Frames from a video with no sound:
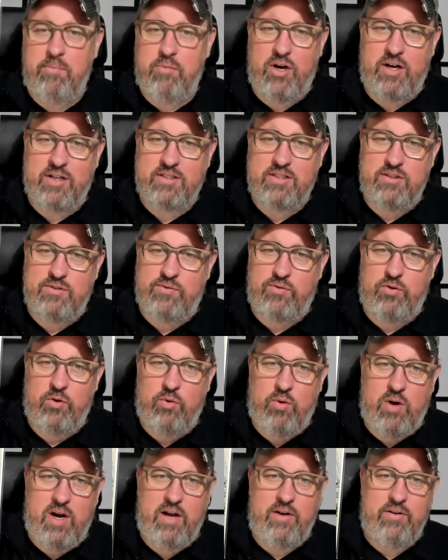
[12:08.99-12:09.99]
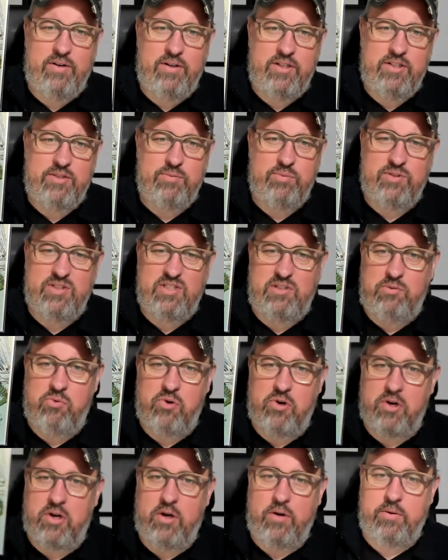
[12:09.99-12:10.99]
boxes for a while, and just we'll see
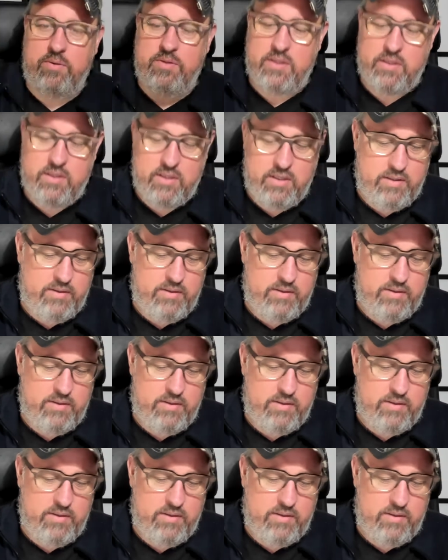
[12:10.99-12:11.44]
where it goes.